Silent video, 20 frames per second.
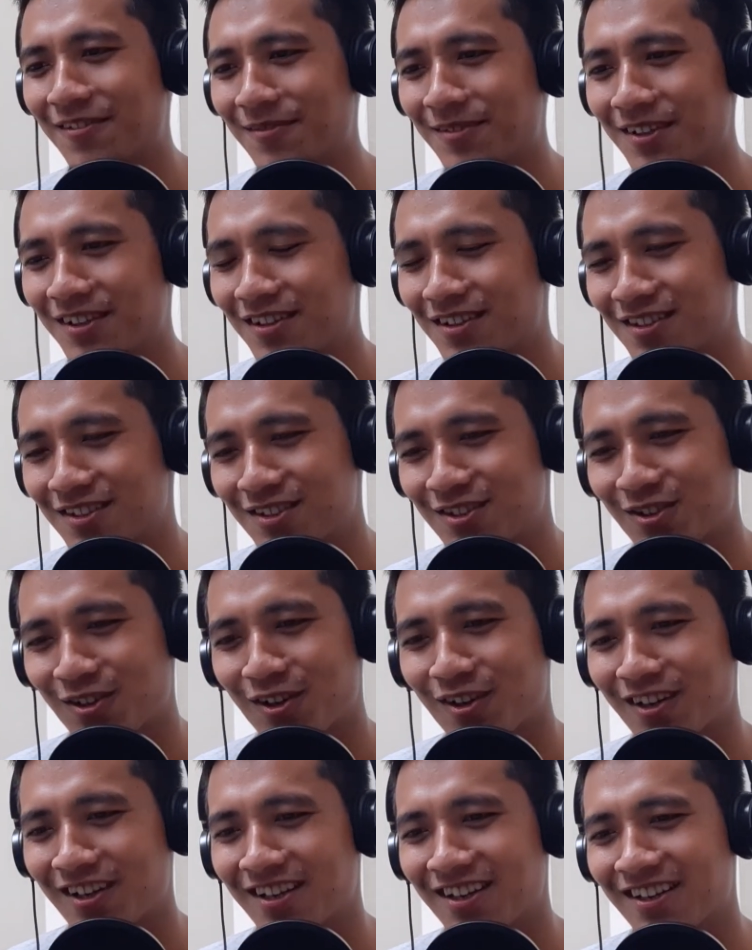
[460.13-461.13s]
me the
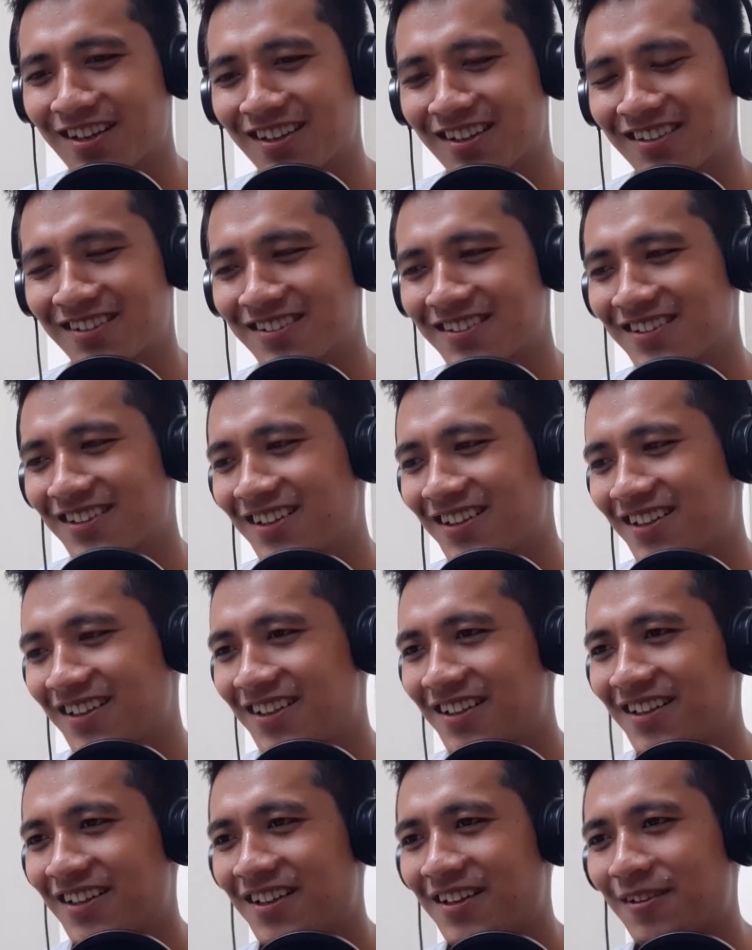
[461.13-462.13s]
joy
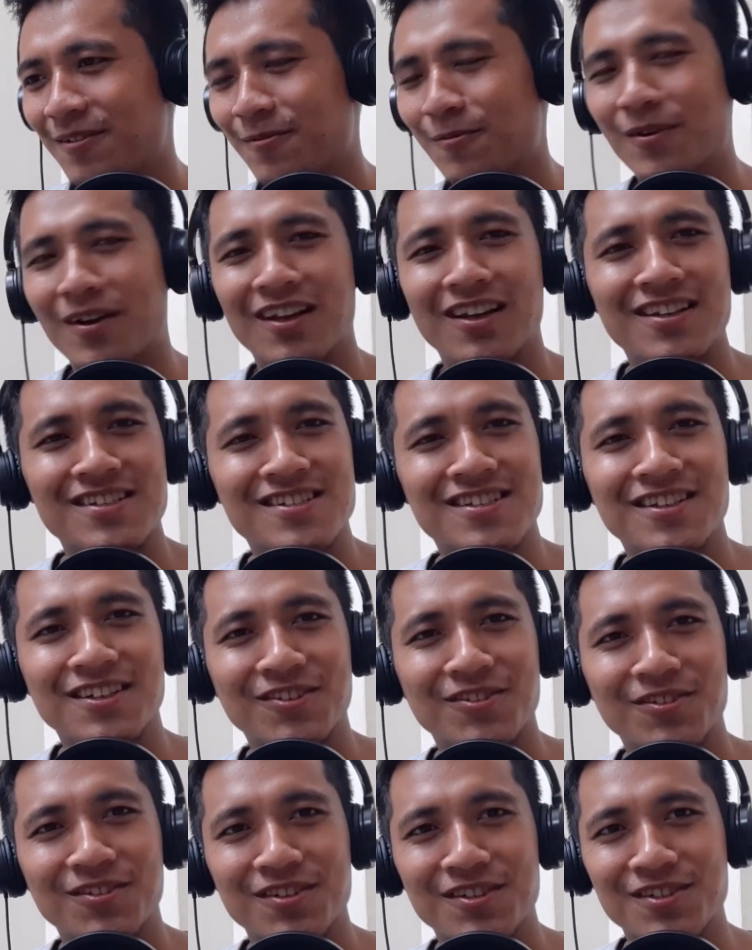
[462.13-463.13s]
while
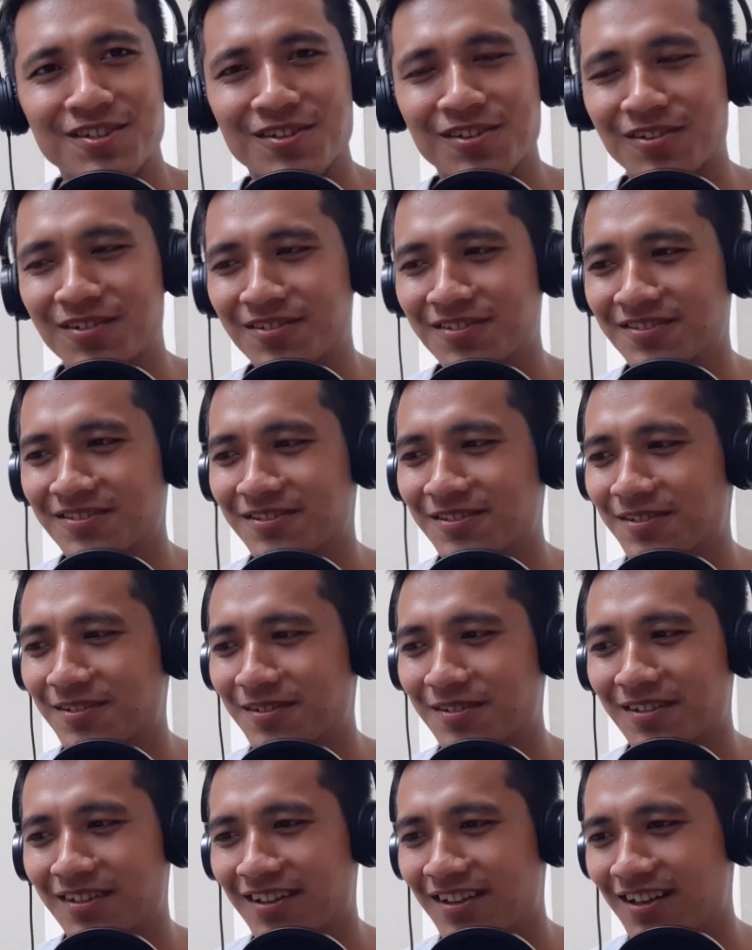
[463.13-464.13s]
listening to this song.
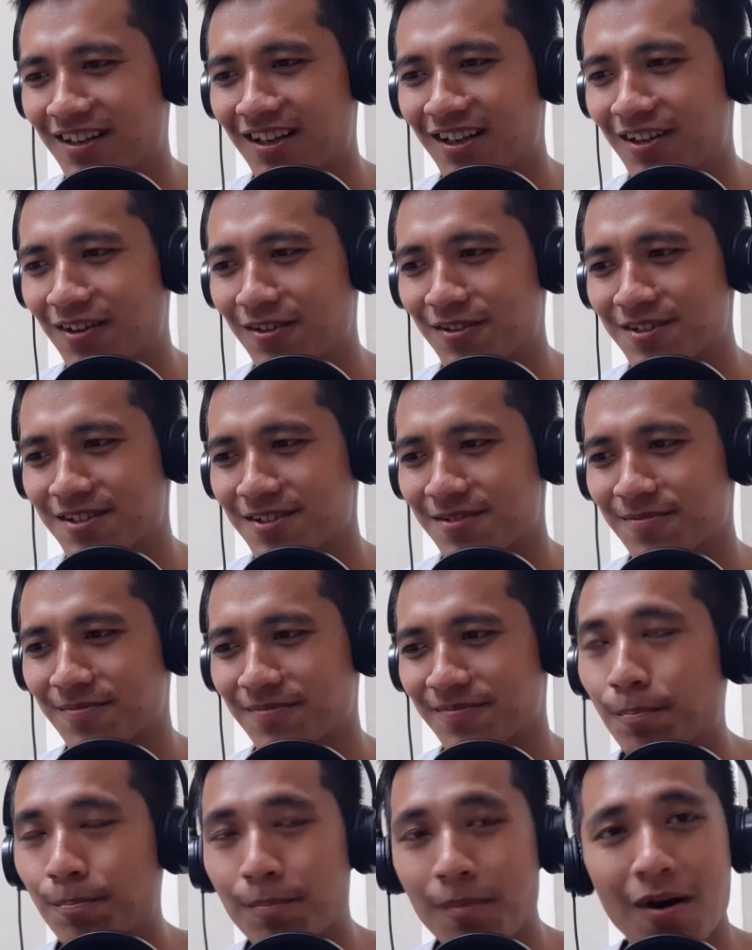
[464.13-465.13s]
Really awesome,
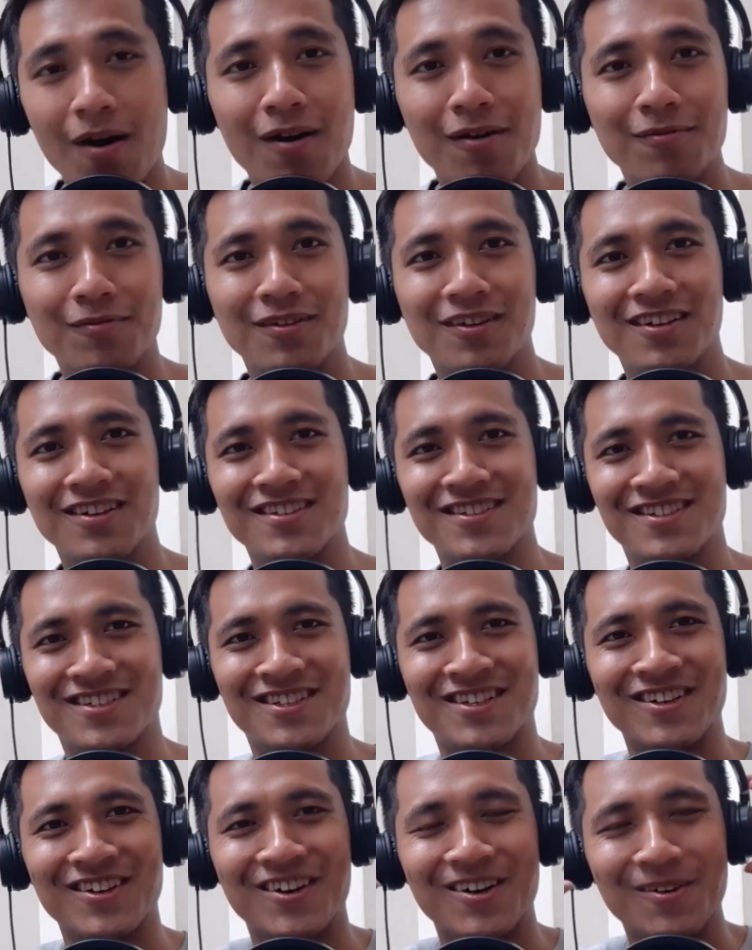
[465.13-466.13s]

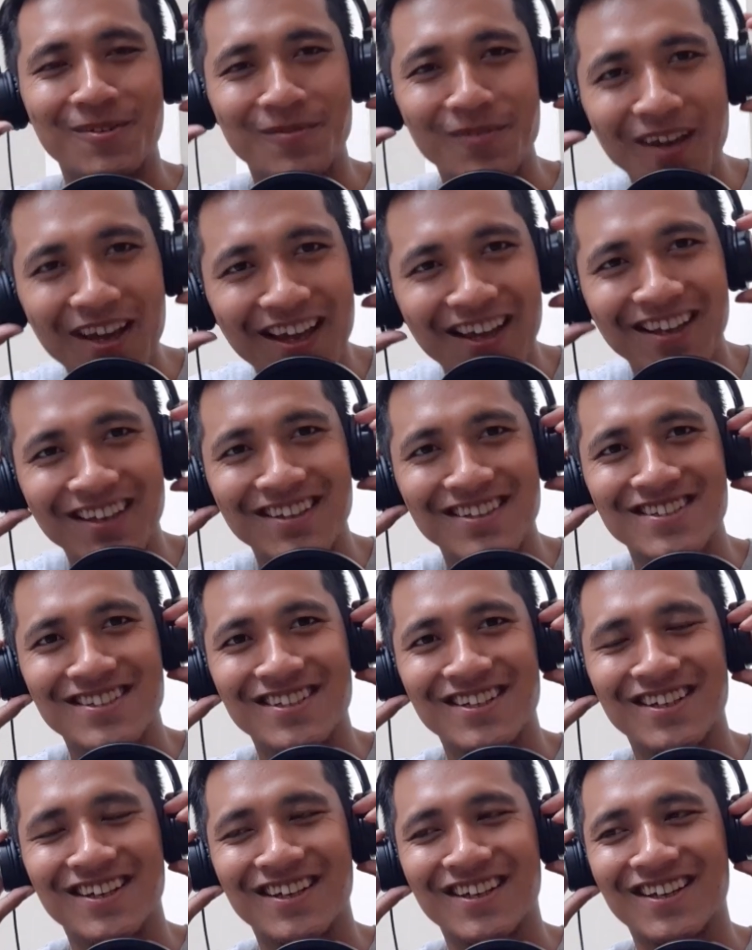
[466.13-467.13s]
marvelous,
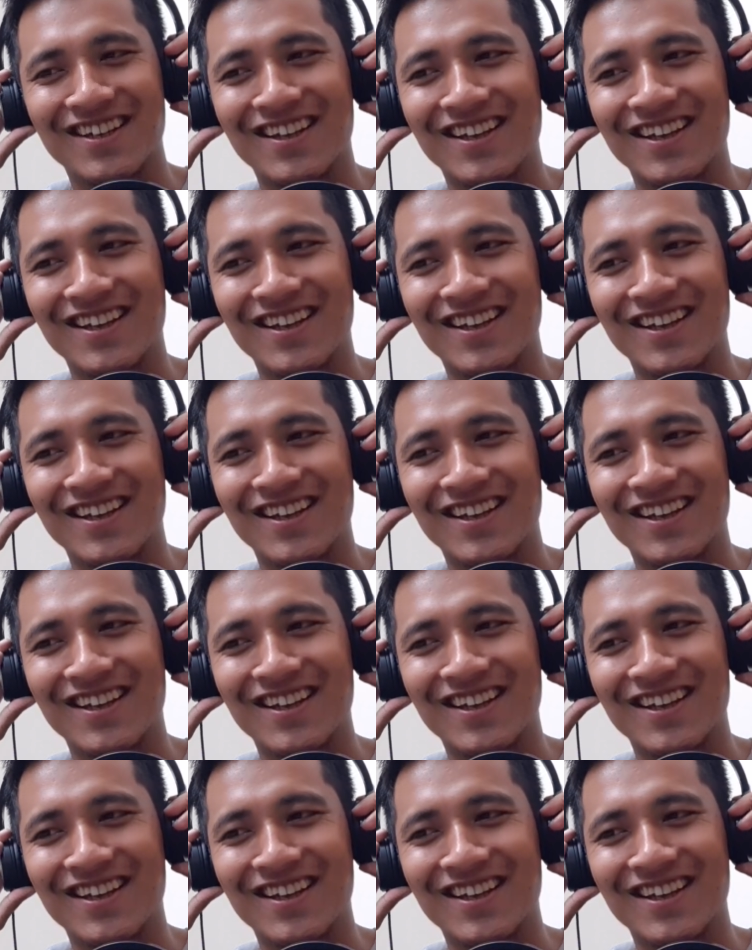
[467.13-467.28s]
amazing.